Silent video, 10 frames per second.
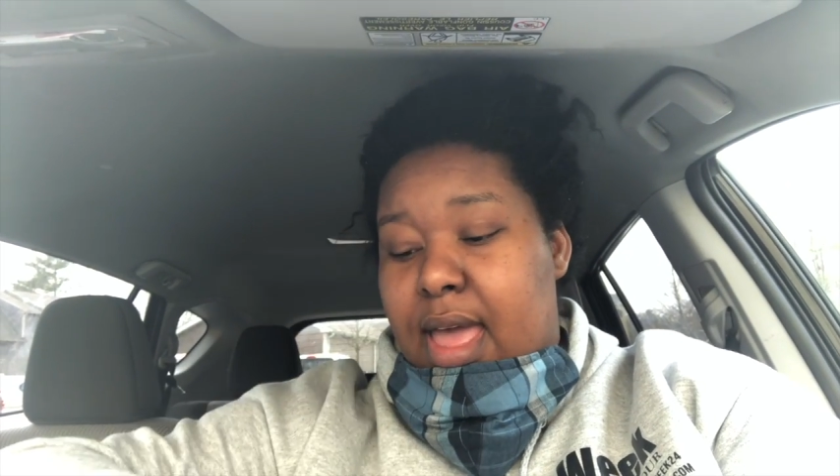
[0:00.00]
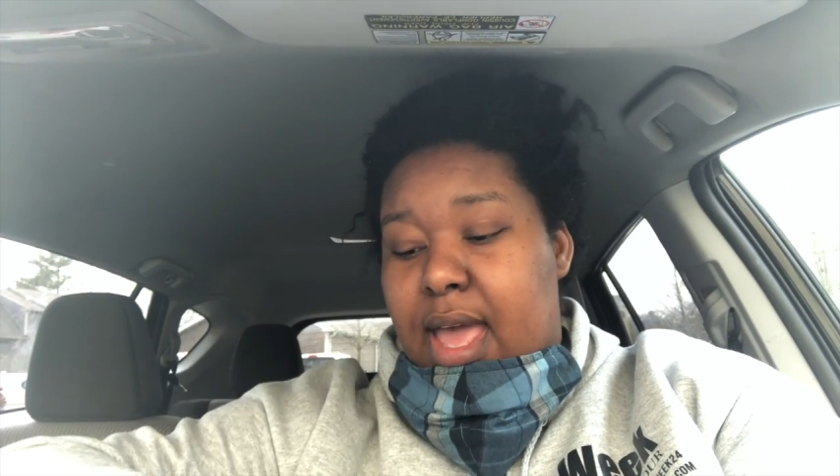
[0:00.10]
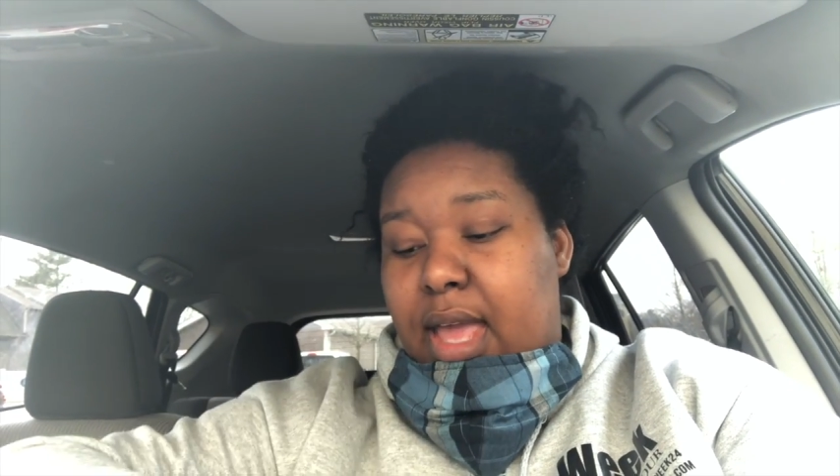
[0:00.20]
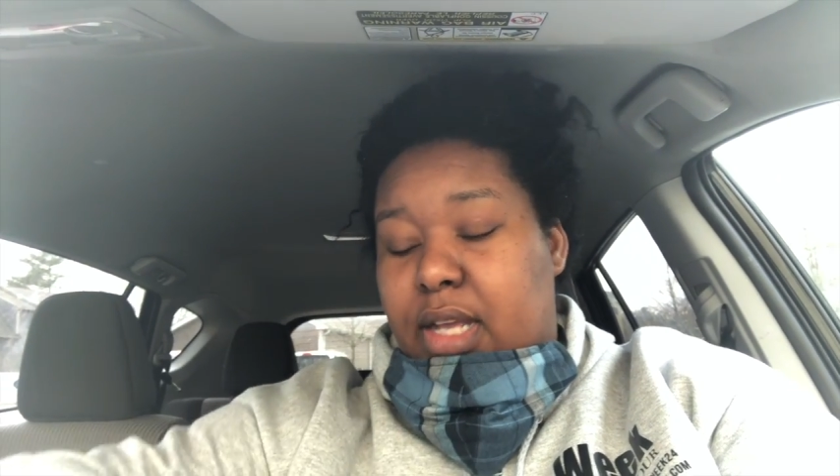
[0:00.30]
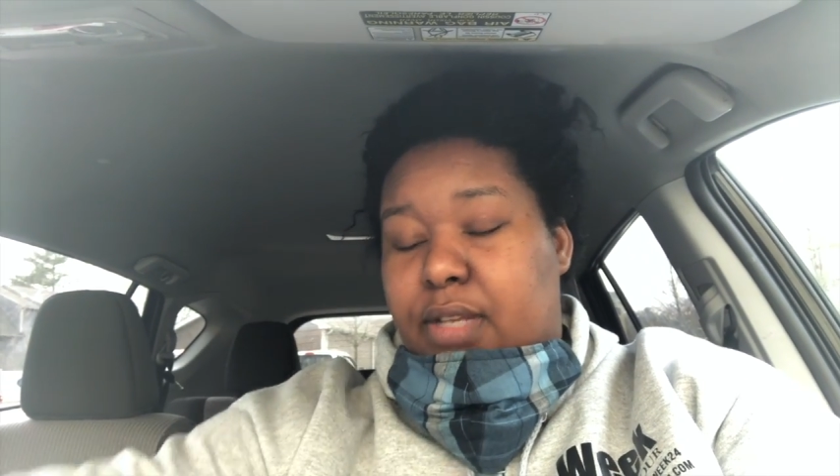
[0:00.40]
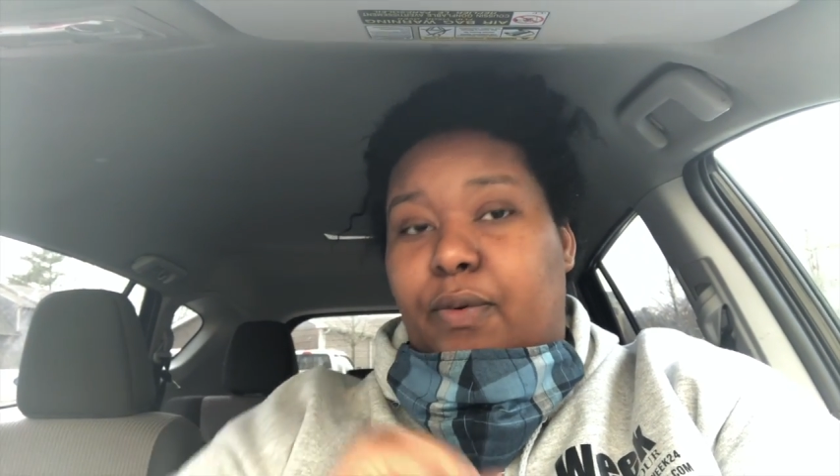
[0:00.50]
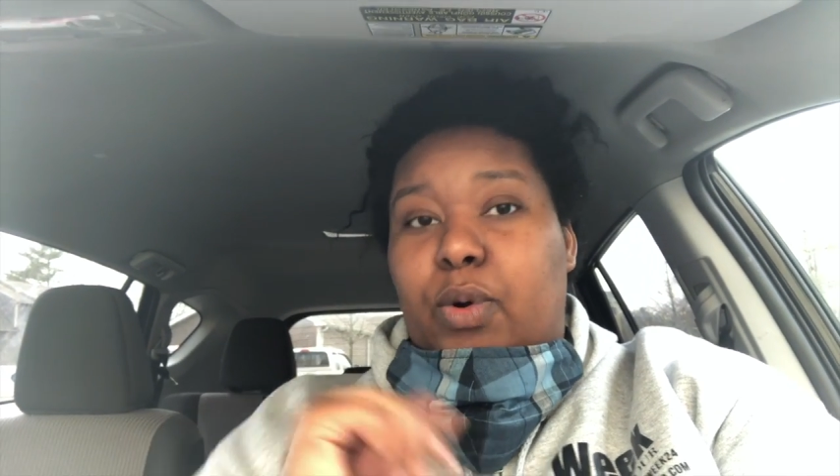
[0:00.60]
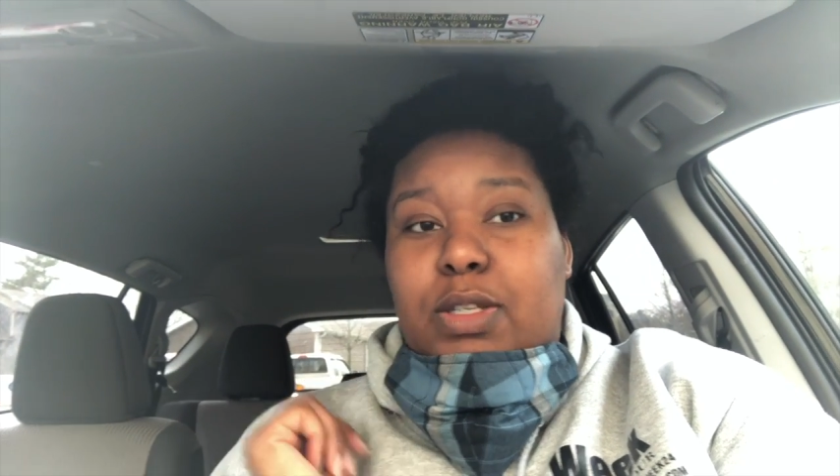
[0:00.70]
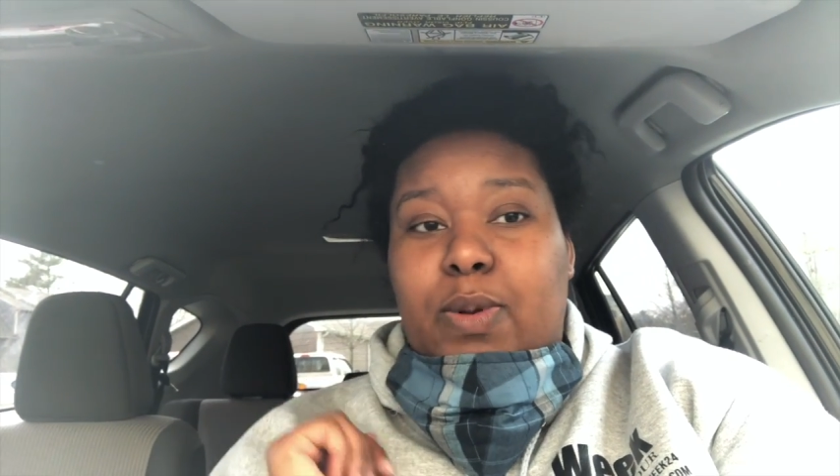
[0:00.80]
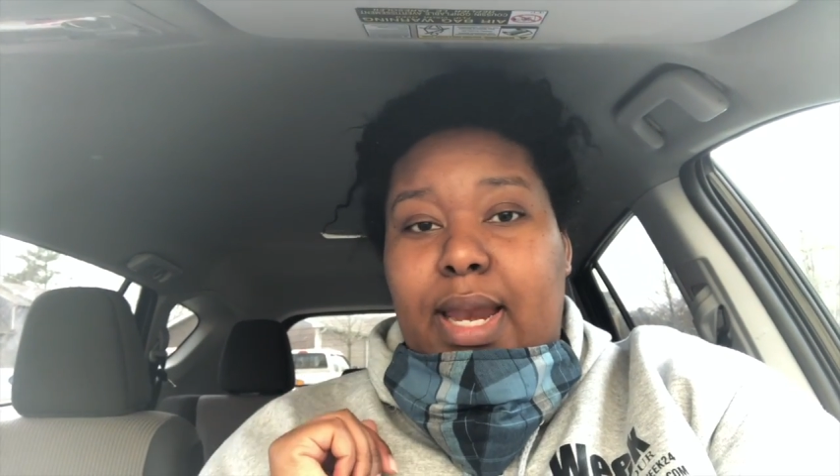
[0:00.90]
It is
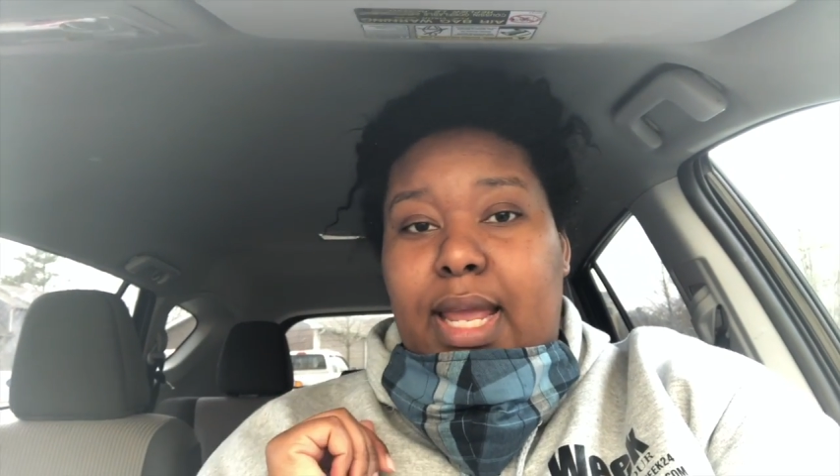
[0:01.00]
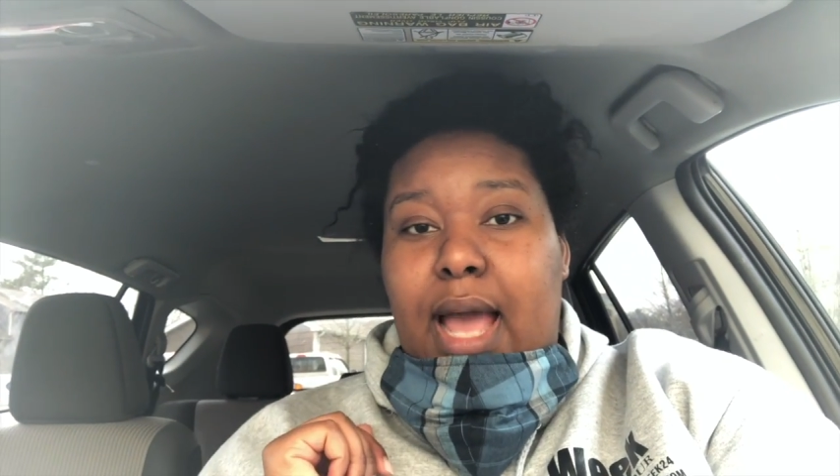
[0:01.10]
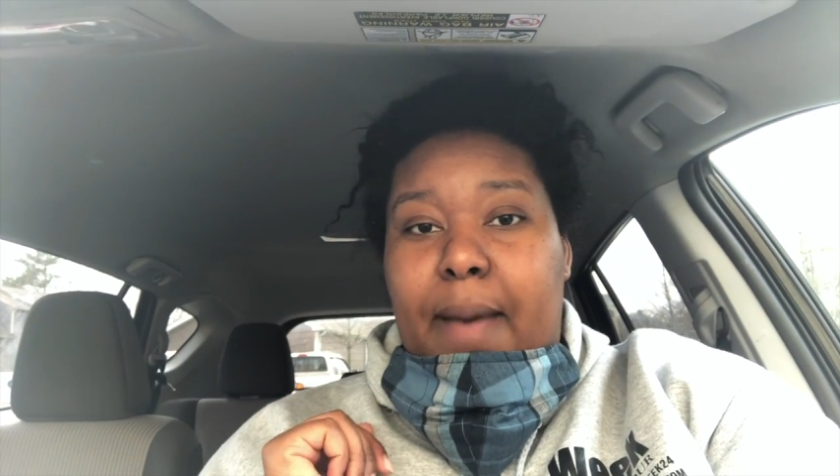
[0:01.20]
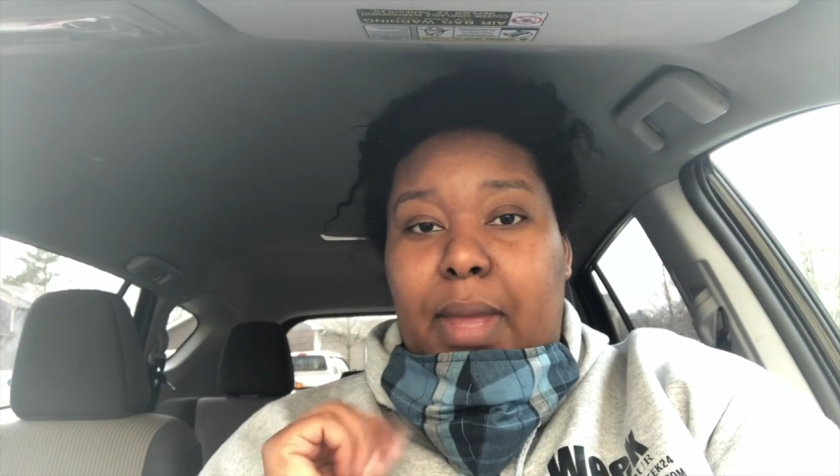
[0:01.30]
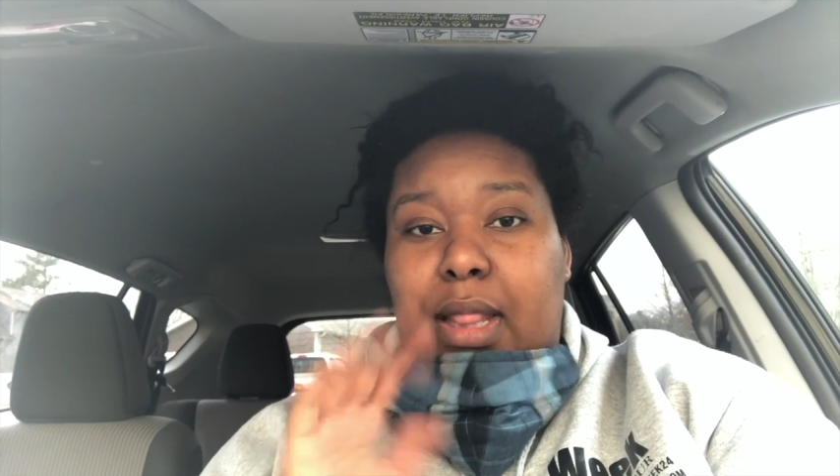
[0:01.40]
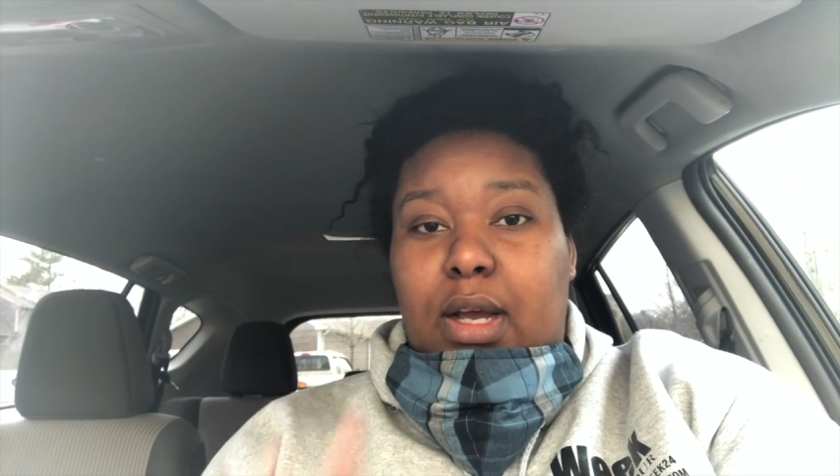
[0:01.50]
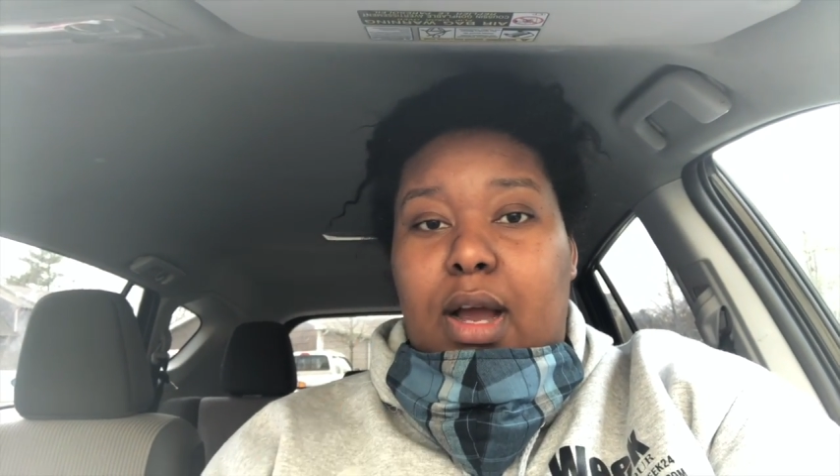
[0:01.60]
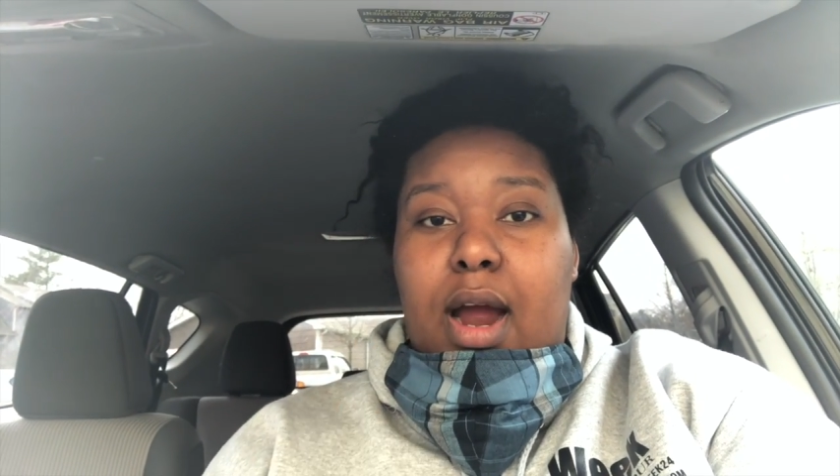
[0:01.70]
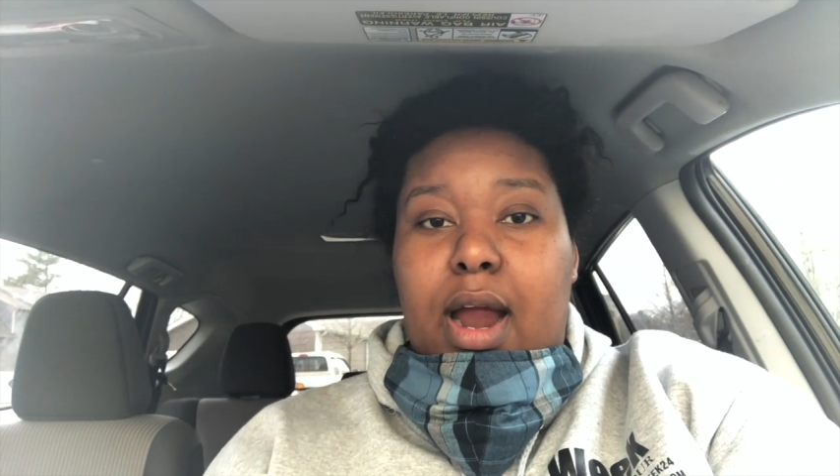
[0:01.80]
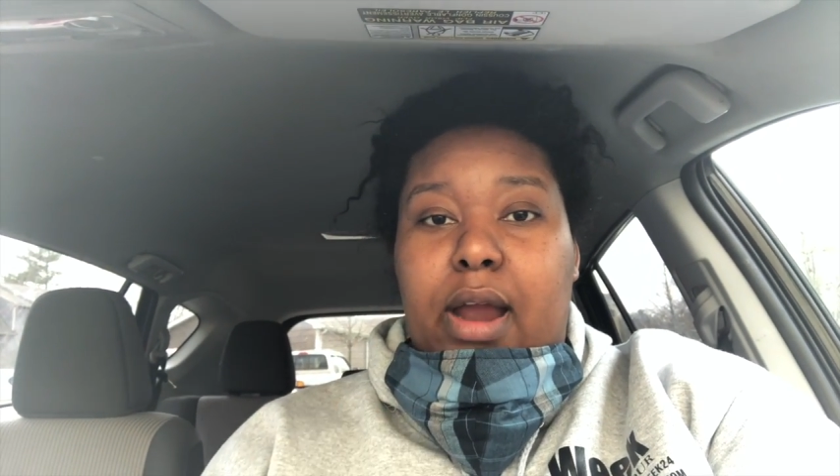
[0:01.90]
4:20. I'm in the
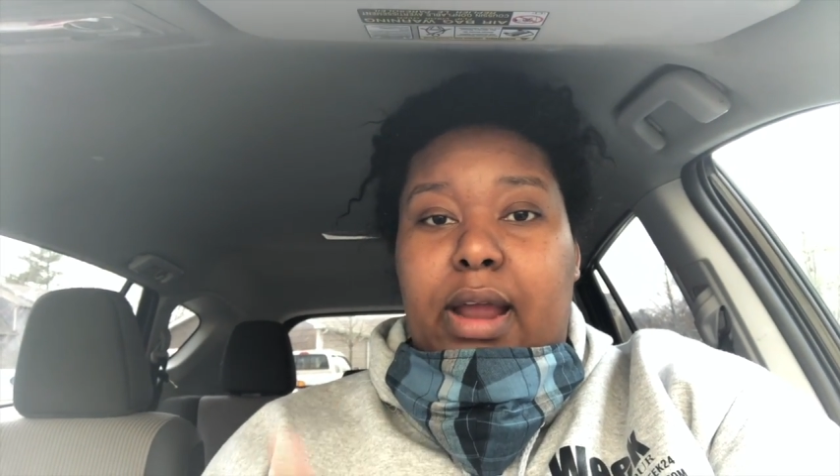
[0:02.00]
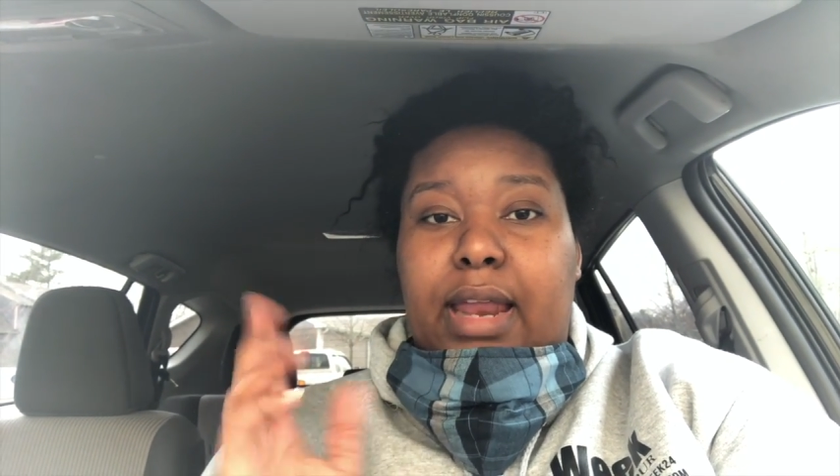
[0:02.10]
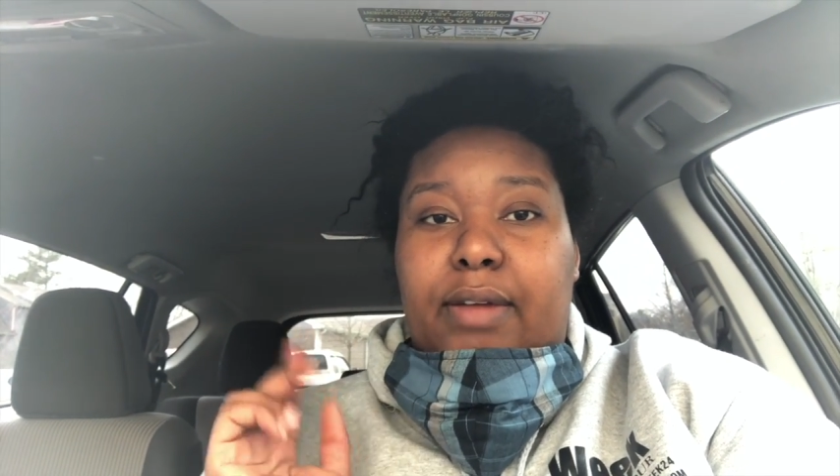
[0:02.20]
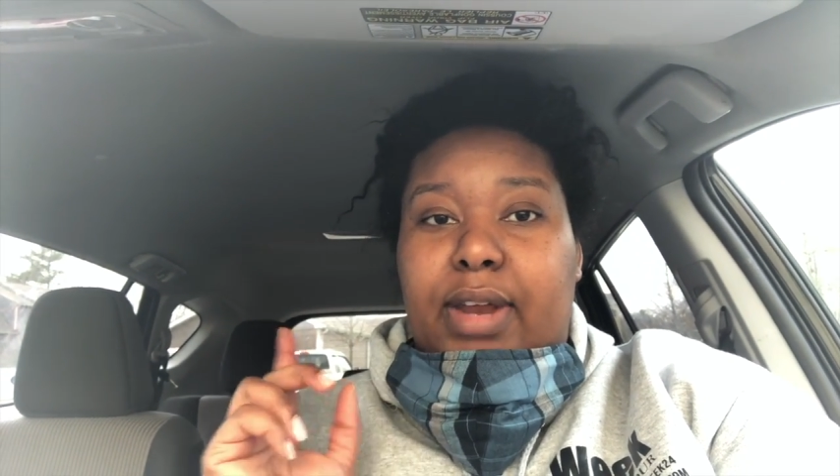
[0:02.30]
car getting